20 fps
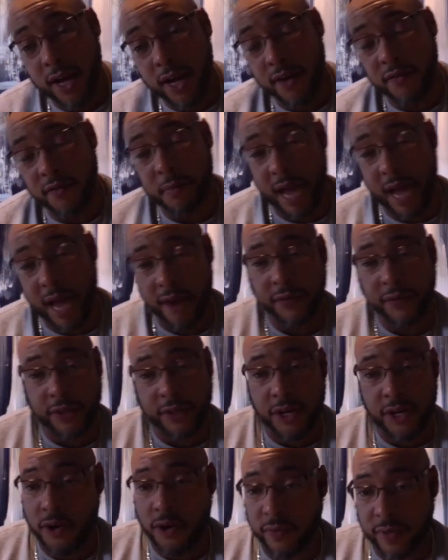of him after
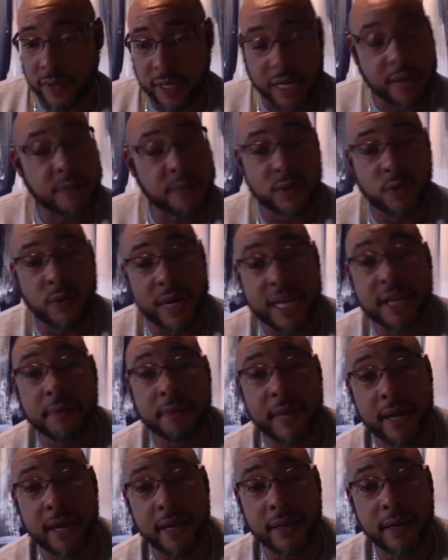COVID, he was weak,
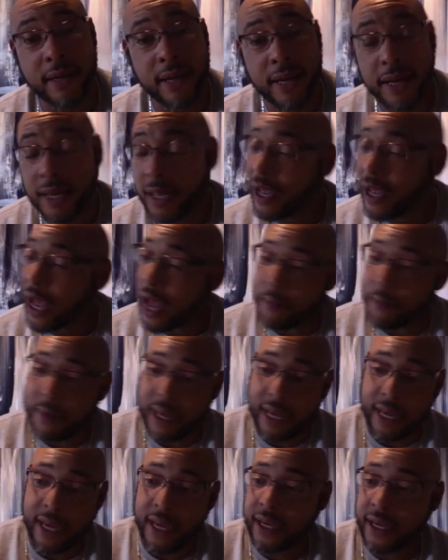man. I
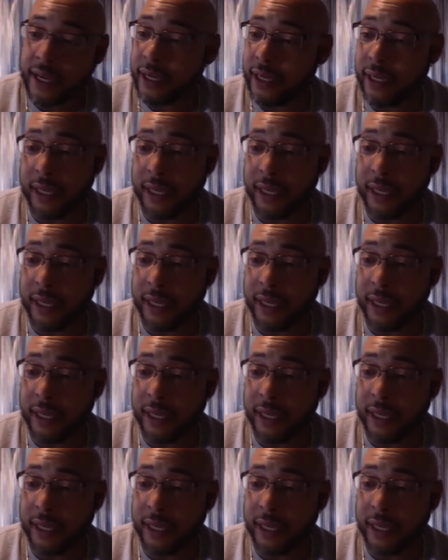mean,